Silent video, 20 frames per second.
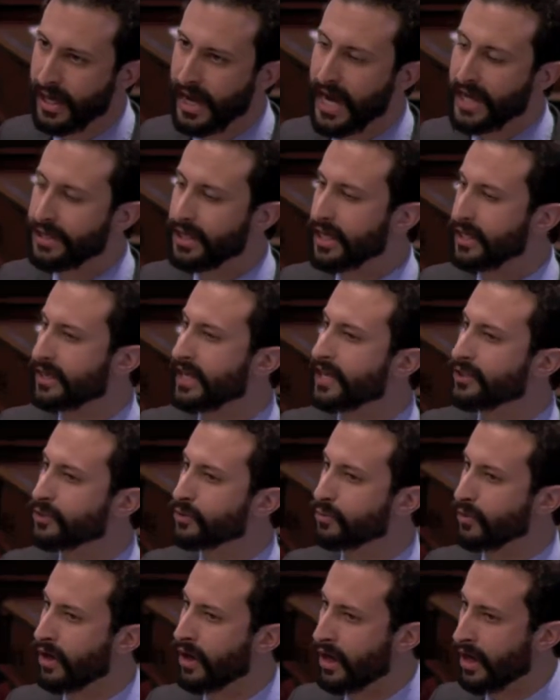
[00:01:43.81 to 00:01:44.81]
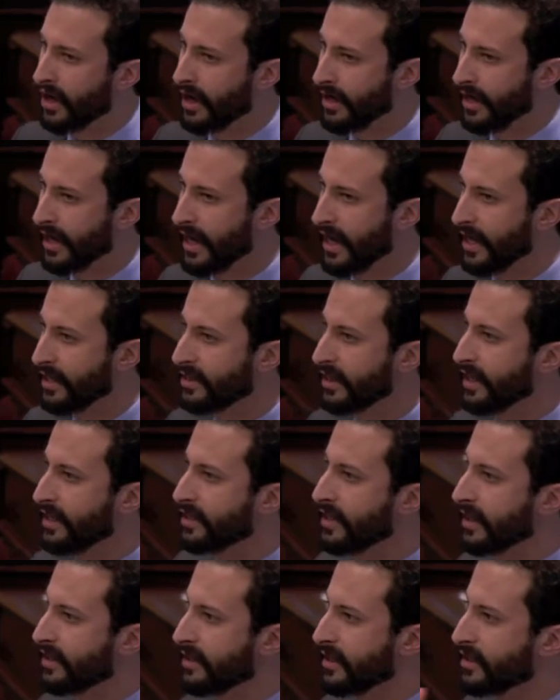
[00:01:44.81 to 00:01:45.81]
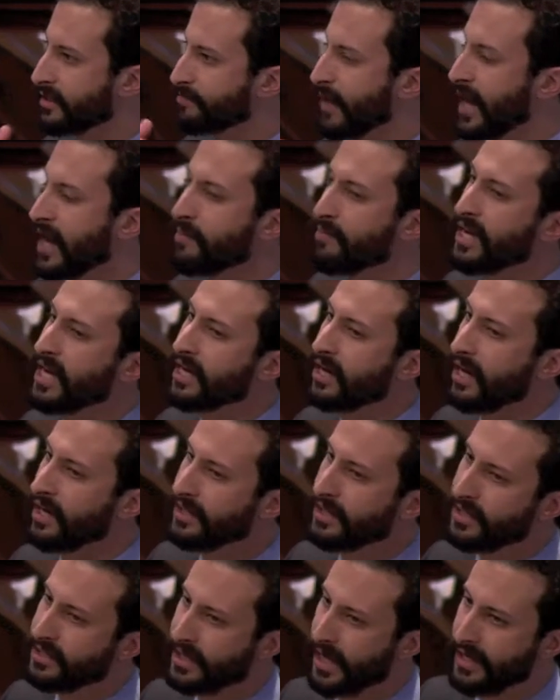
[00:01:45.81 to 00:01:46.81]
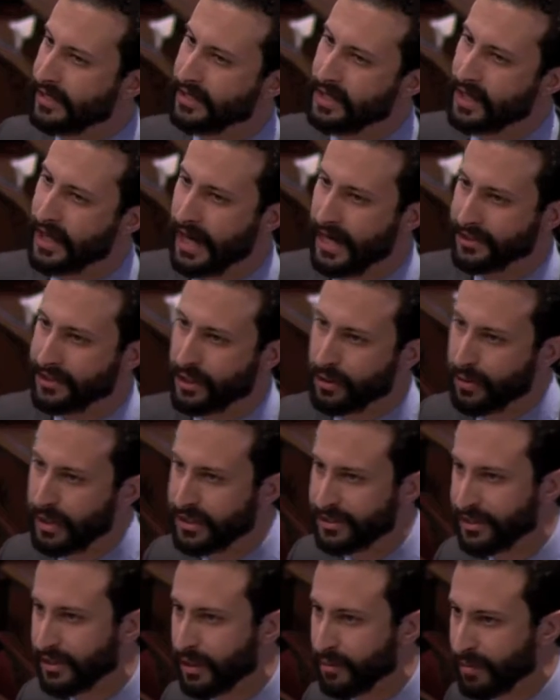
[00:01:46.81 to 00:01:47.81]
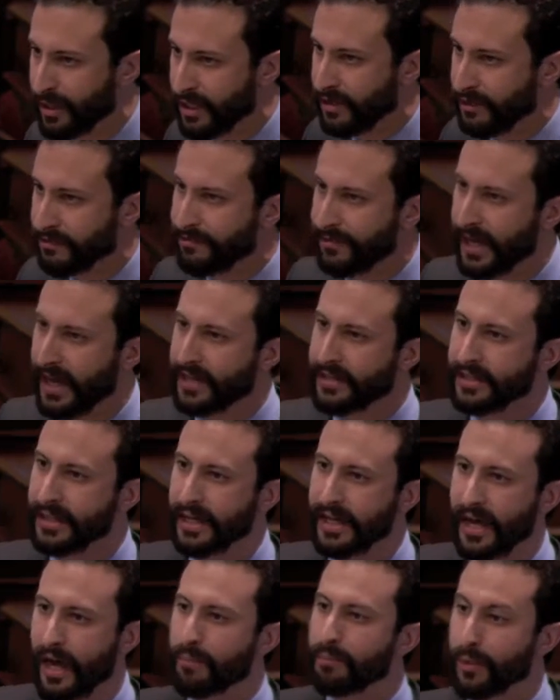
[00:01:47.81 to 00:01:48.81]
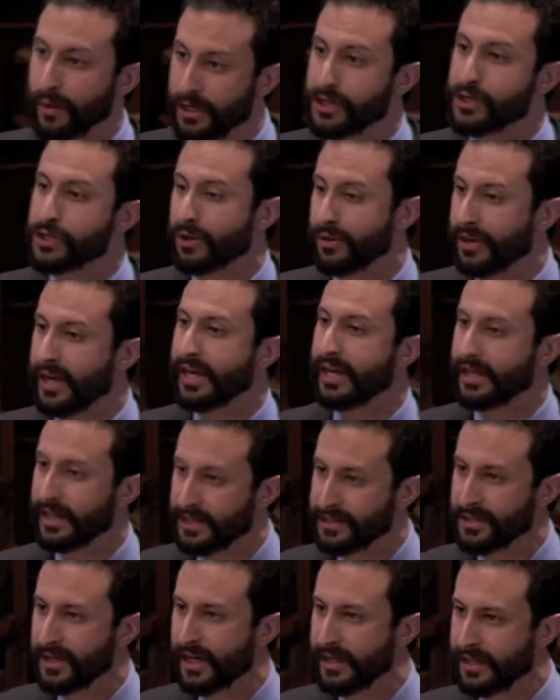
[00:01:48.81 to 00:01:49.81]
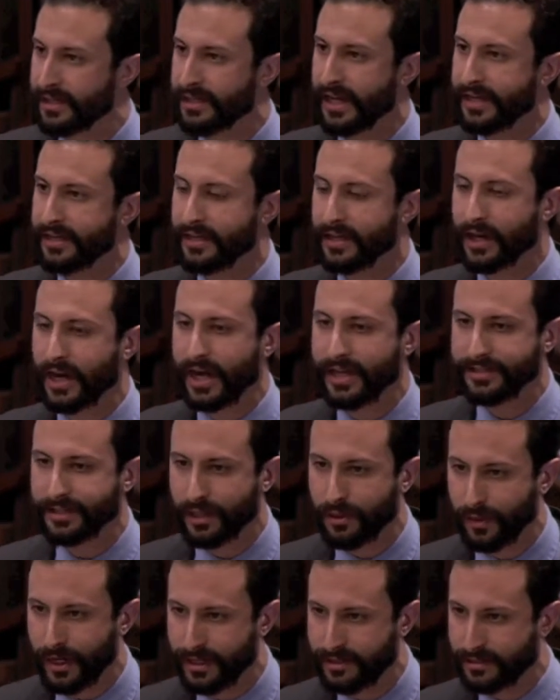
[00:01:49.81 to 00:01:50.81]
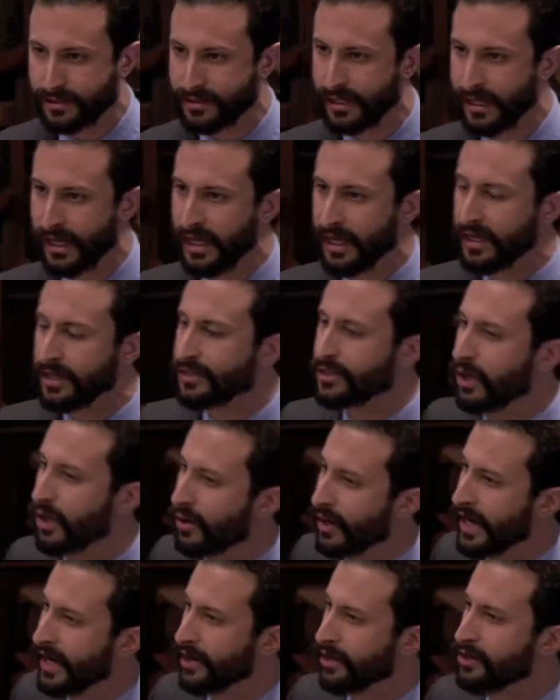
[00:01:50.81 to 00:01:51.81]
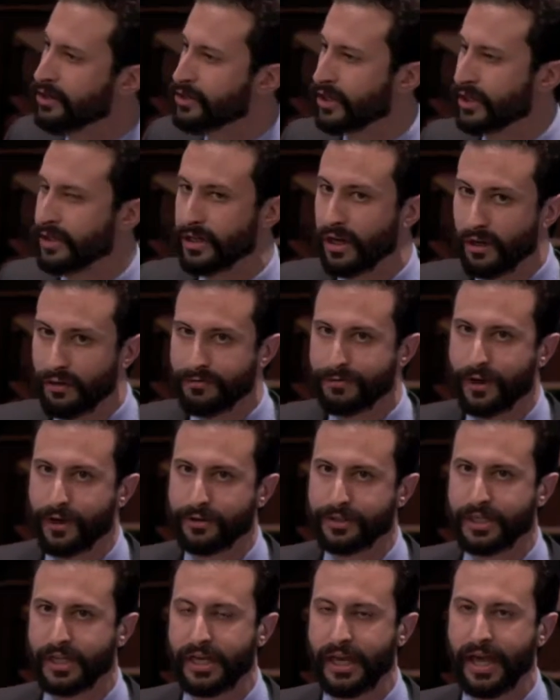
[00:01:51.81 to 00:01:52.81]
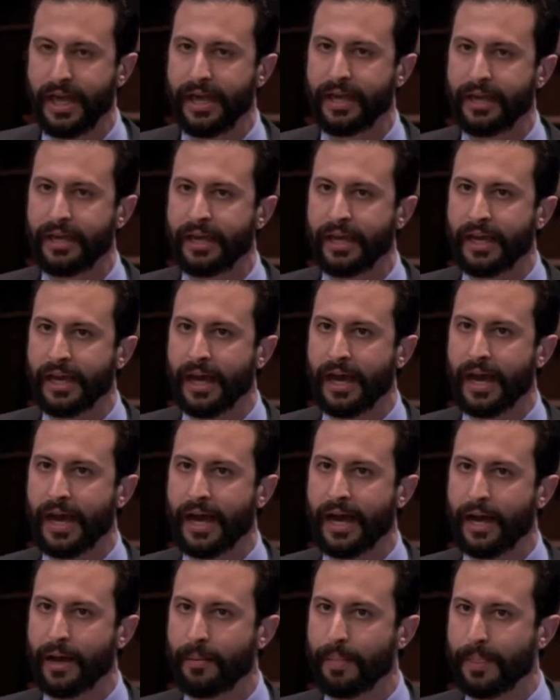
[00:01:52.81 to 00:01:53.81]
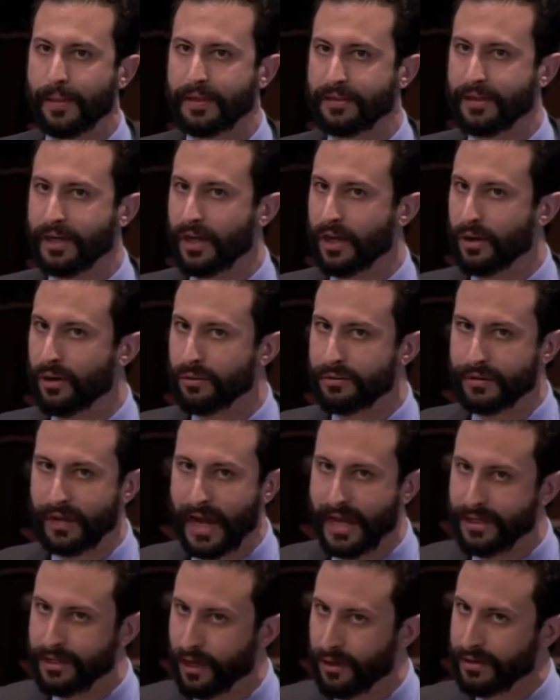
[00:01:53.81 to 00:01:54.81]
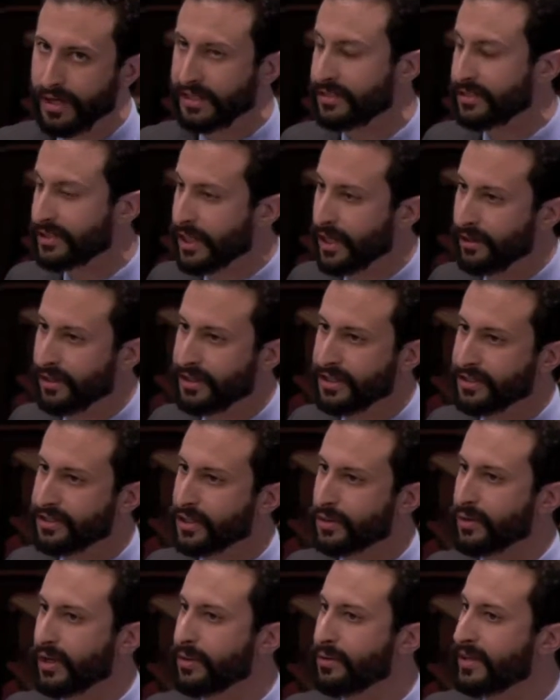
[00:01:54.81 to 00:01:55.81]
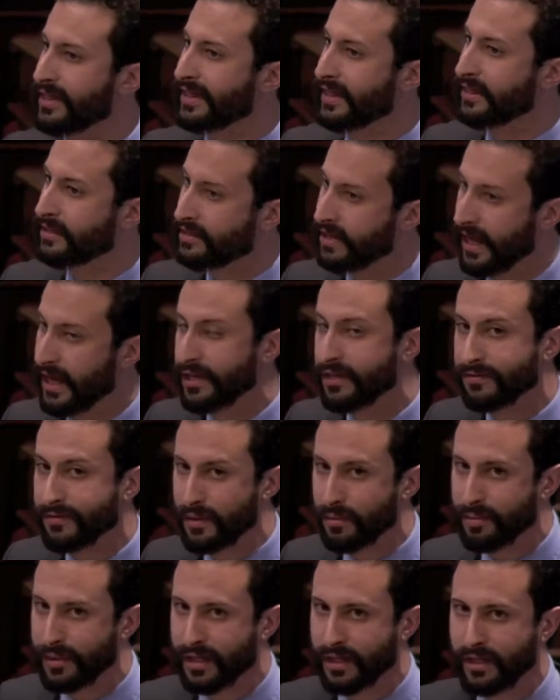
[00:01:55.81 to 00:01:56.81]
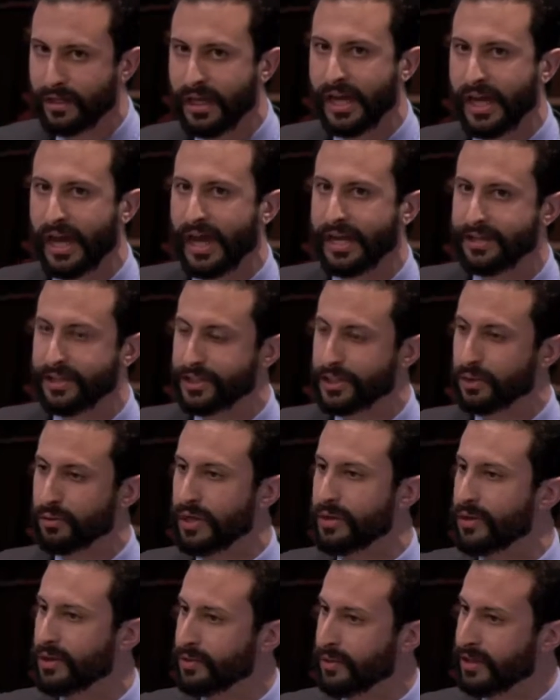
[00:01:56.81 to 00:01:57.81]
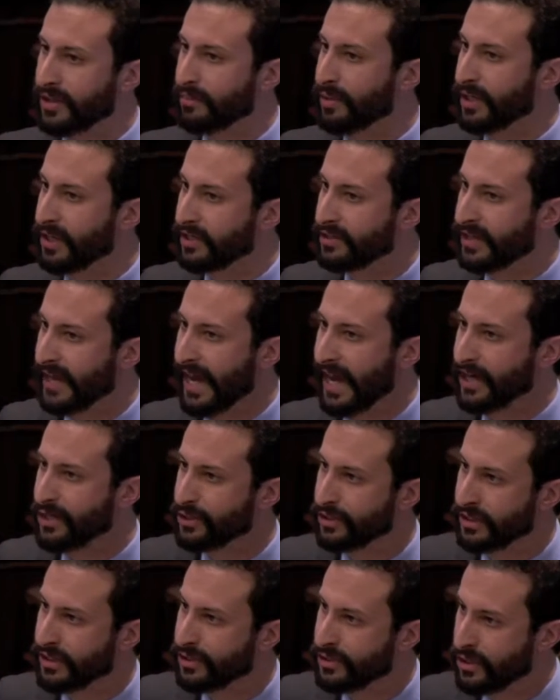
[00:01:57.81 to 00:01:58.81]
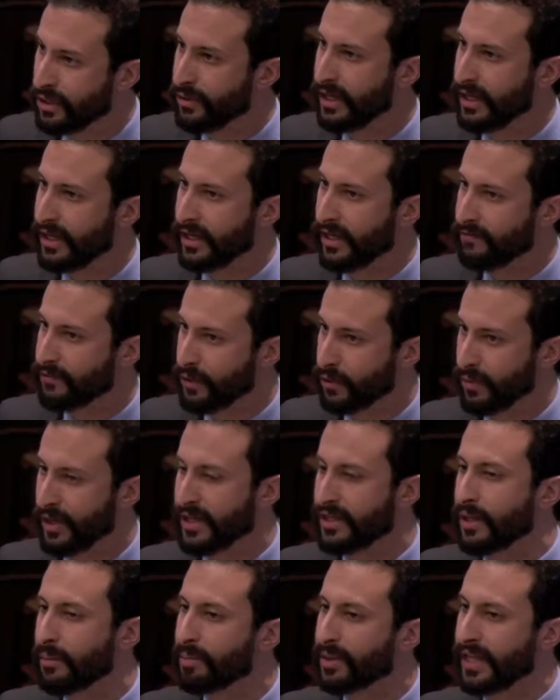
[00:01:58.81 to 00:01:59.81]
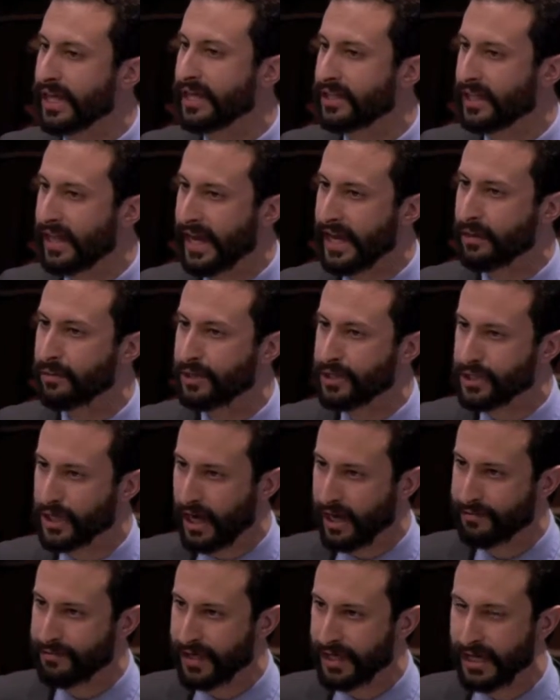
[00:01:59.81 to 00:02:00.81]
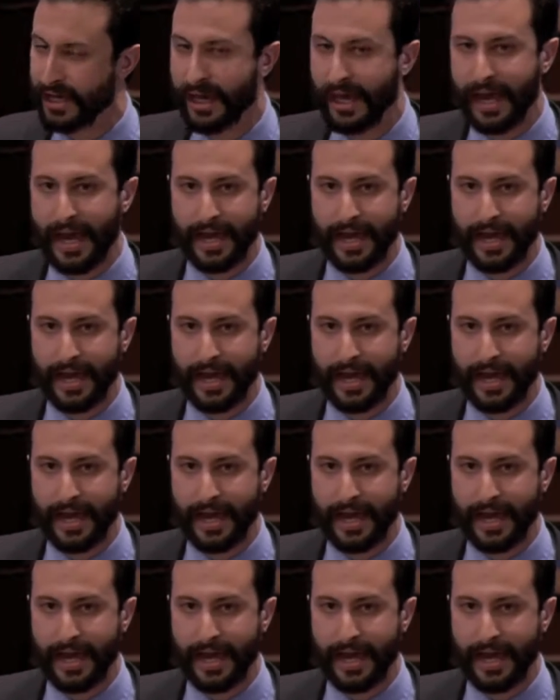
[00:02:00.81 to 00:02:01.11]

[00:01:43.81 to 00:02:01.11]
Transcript: I think that's wrong, and I think that this may be an unintended consequence of the bill. In fact, I'm pretty sure that it is an unintended consequence. So I urge a no vote today. Uh, you know, I don't necessarily disagree with the intent of the bill. I disagree with what the bill is actually doing if you read the plain language of it.